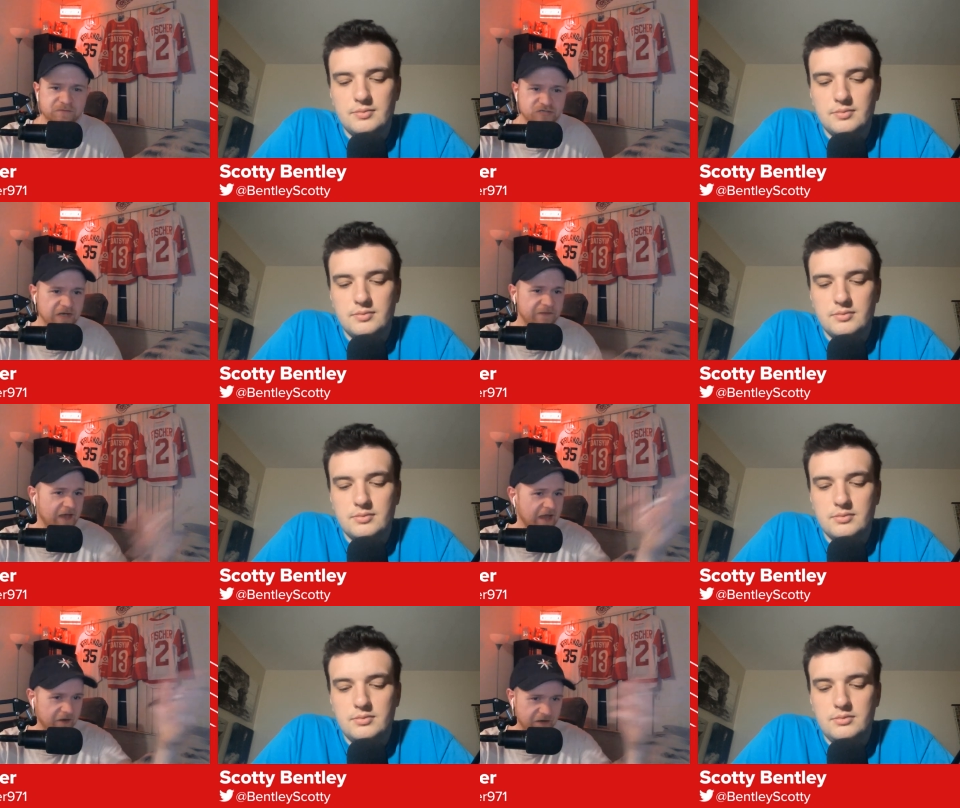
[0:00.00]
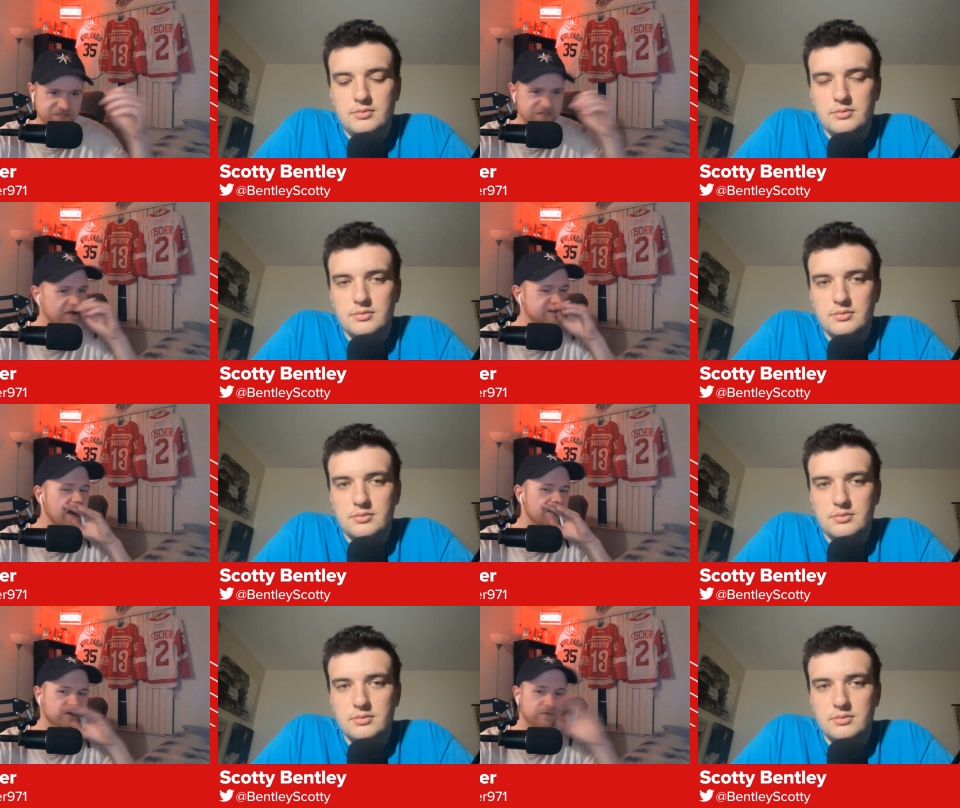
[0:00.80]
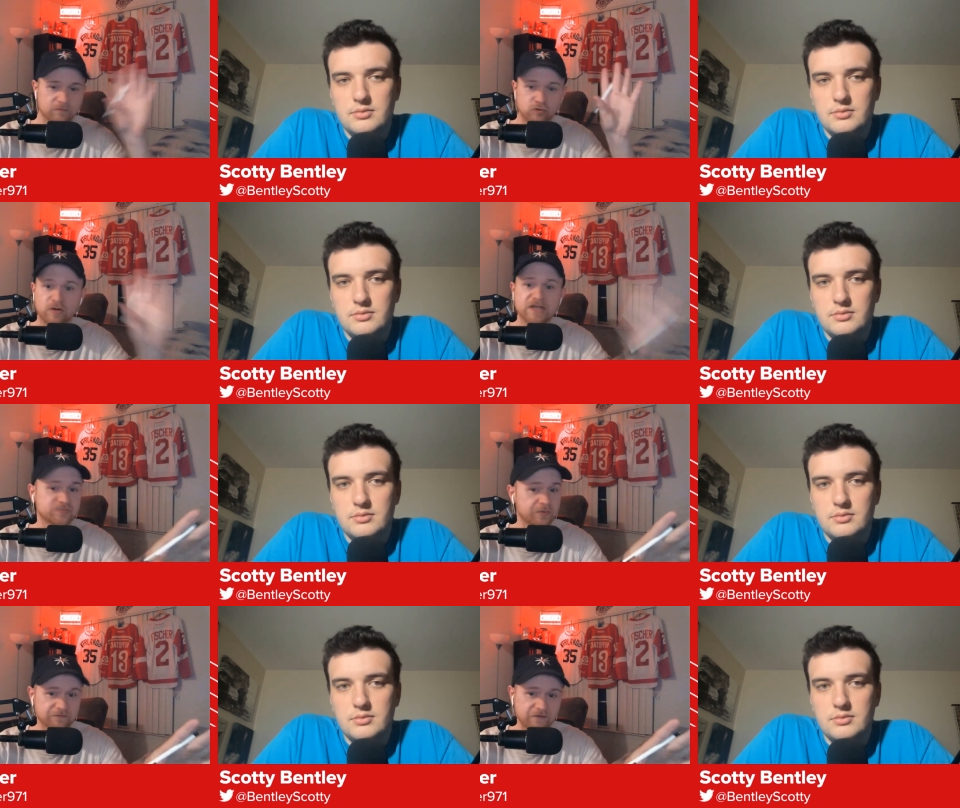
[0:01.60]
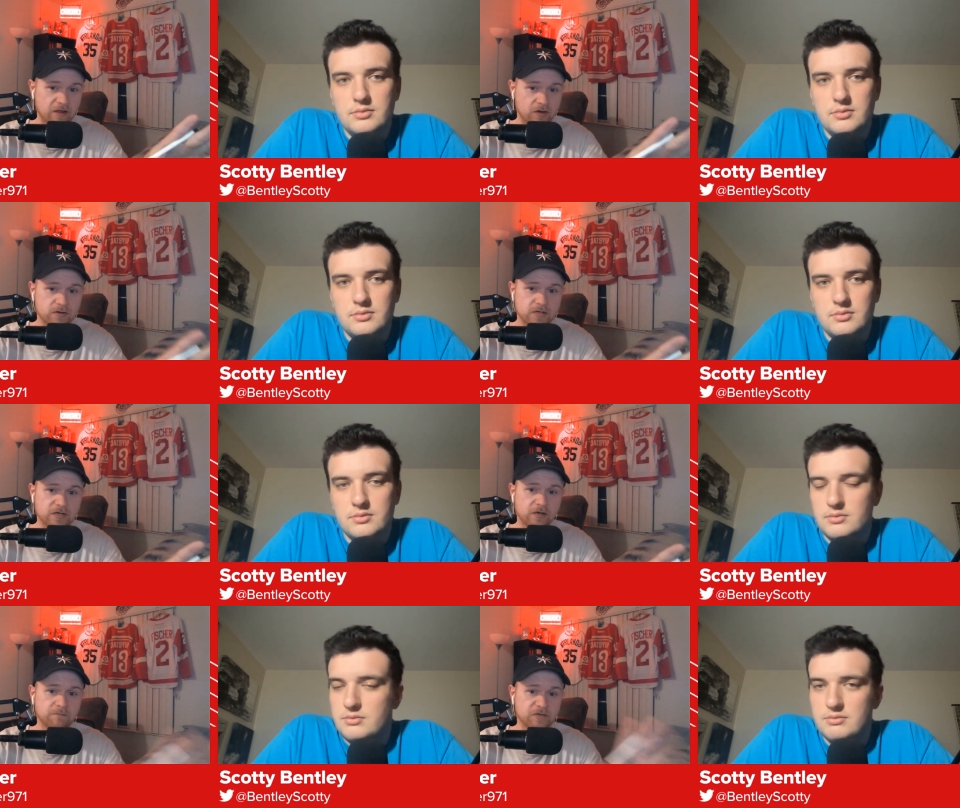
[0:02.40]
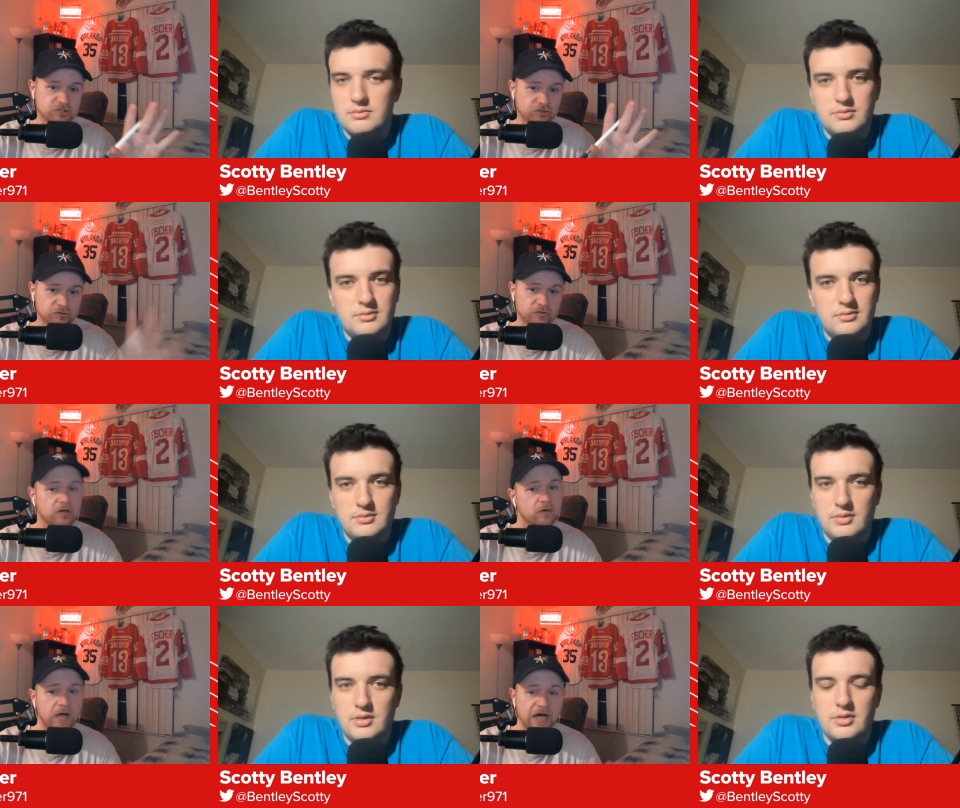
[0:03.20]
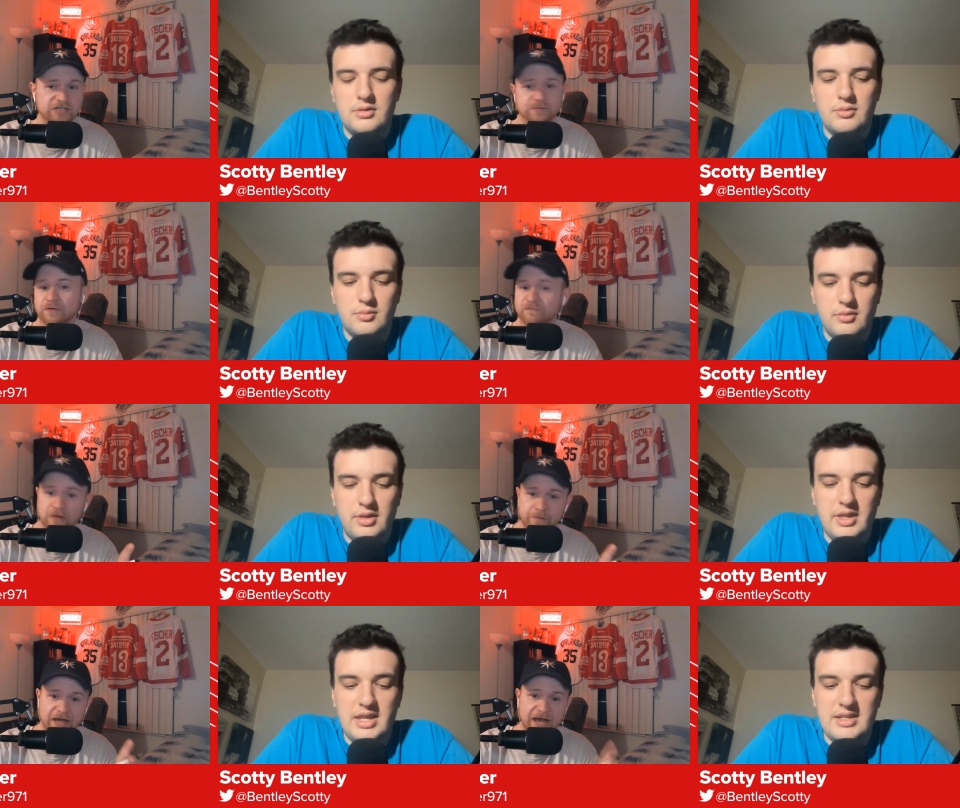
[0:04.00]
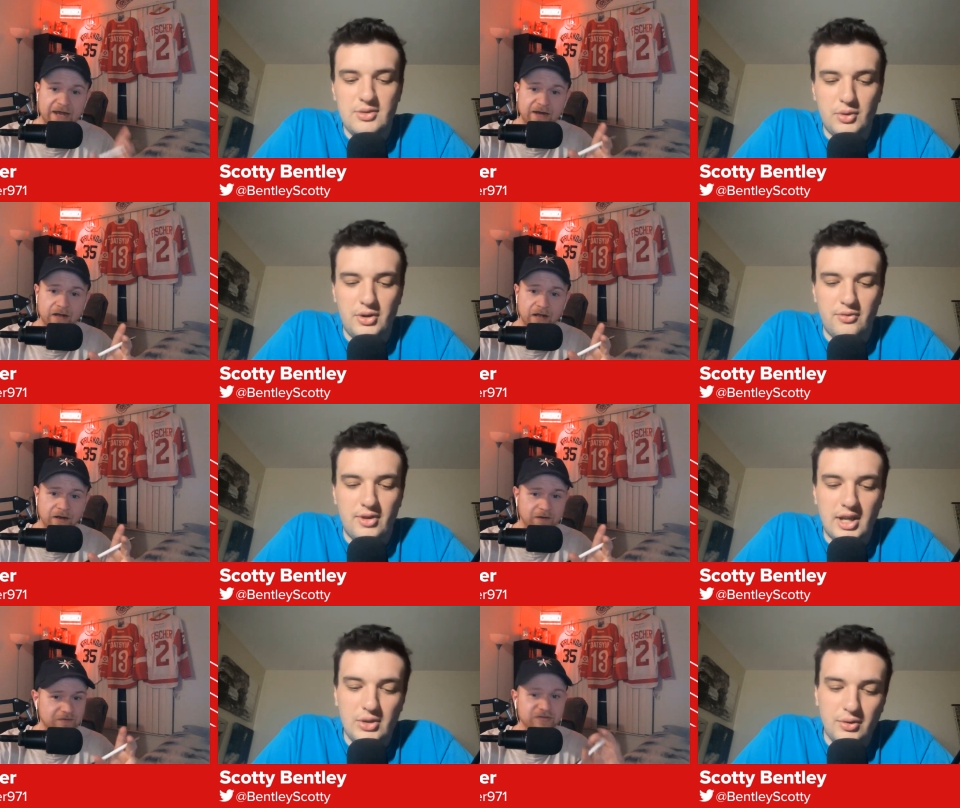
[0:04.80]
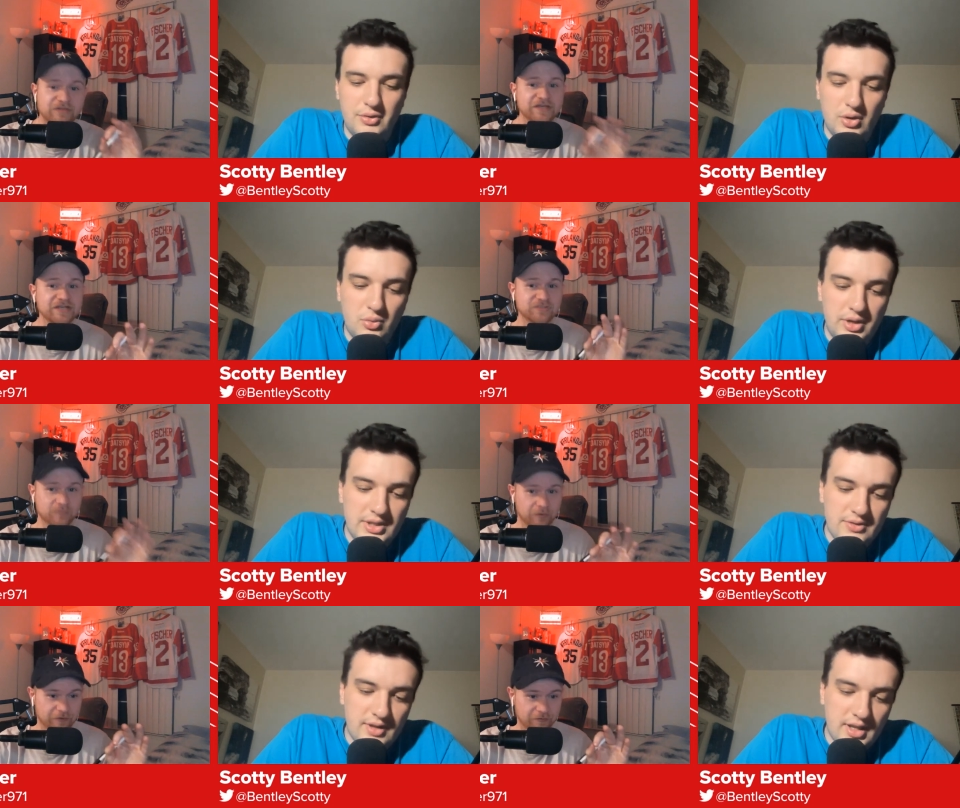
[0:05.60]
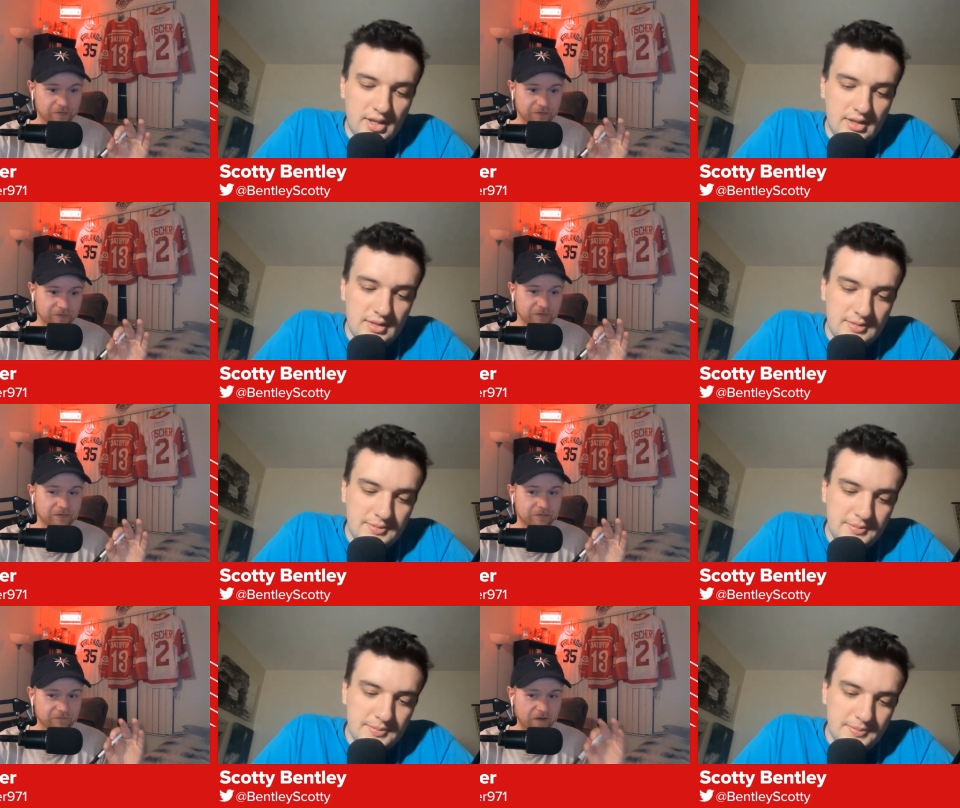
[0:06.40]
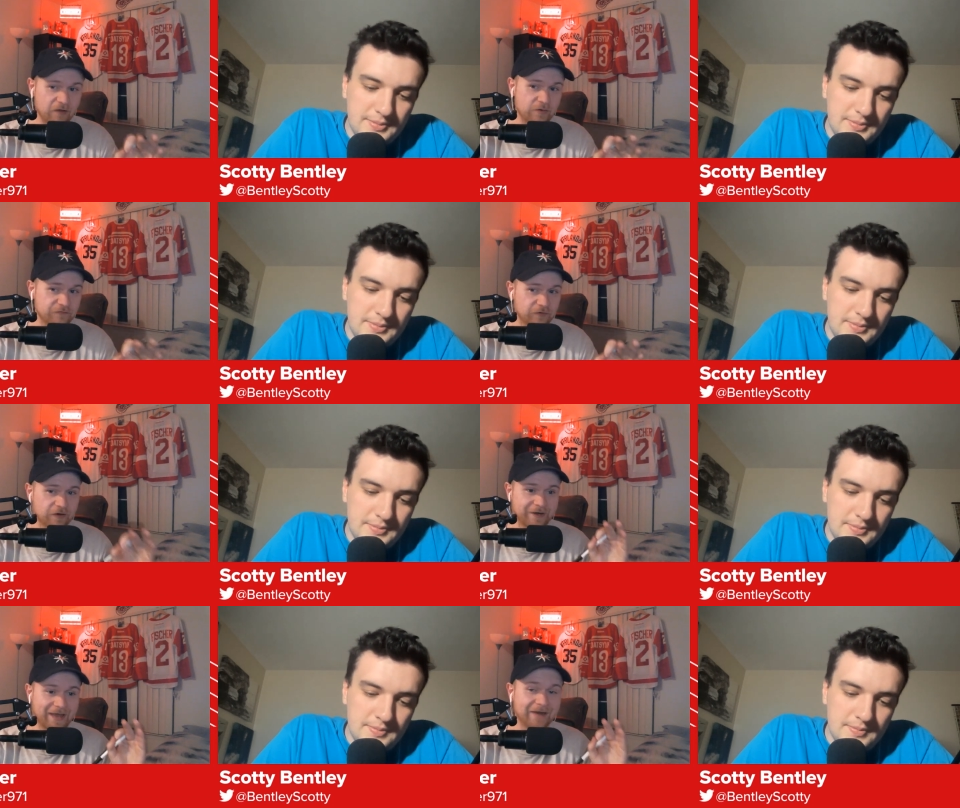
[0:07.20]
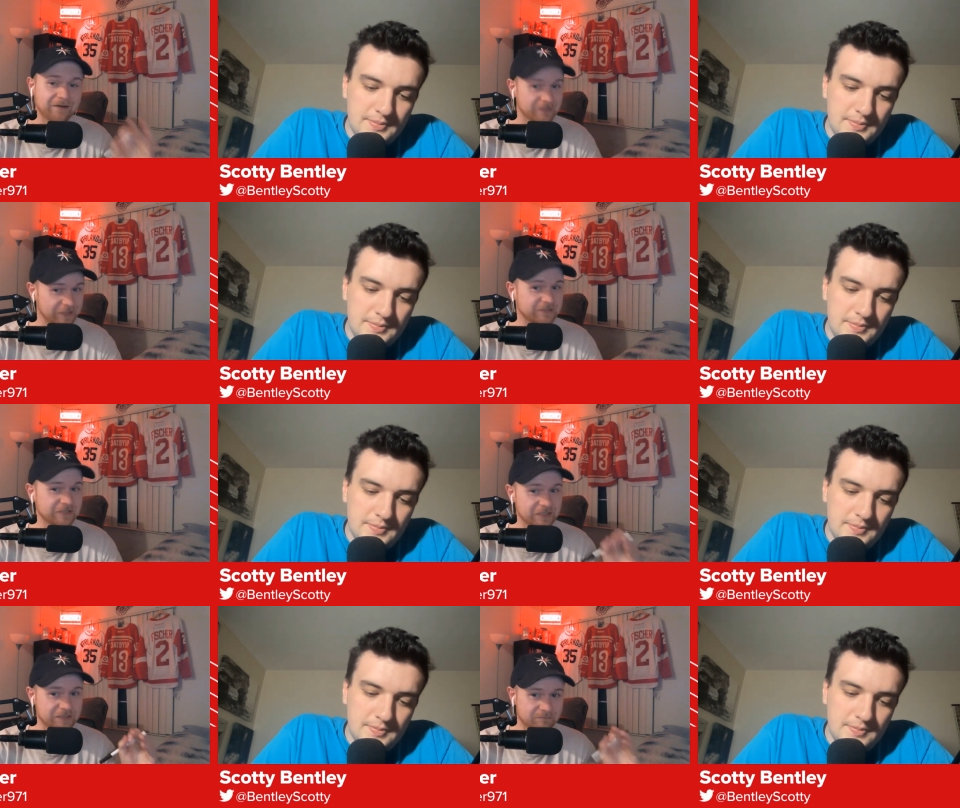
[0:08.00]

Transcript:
Speaker 1: Prashanth Iyer, as everyone, great Twitter follow. Make sure you go on Twitter, follow
Speaker 2: him at Twitter follow. The Twitter
Speaker 1: follow if you're an analytically